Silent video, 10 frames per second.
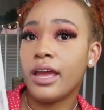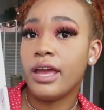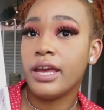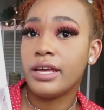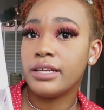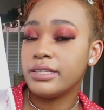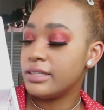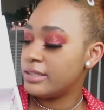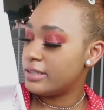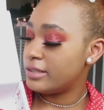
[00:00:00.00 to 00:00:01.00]

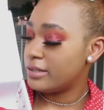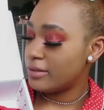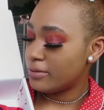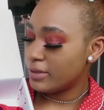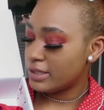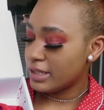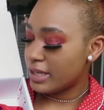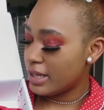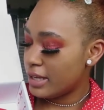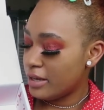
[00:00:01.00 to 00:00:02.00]
And once
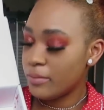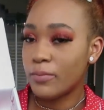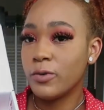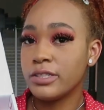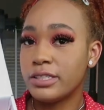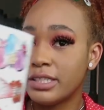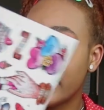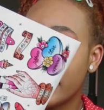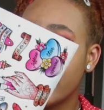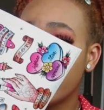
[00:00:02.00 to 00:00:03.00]
again, more
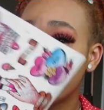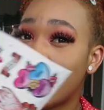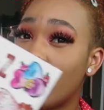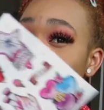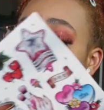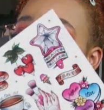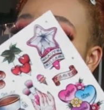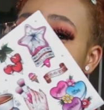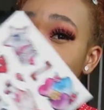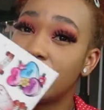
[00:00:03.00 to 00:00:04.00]
stickers. I'll probably
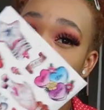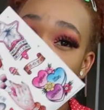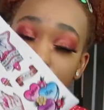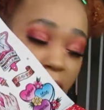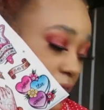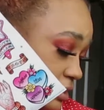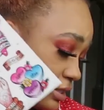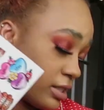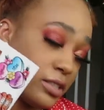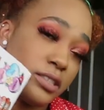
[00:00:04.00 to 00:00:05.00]
put this pack of
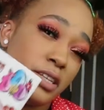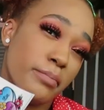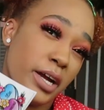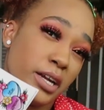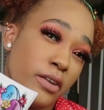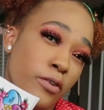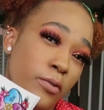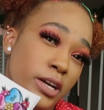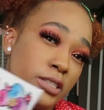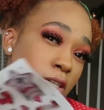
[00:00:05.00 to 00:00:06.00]
stickers in my
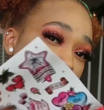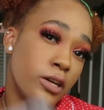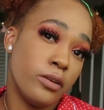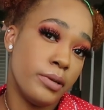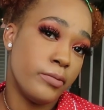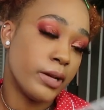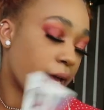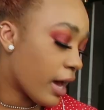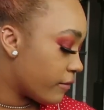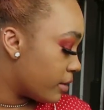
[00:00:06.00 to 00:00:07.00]
giveaway so other people can
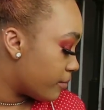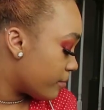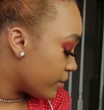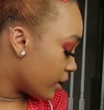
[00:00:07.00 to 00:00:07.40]
have them.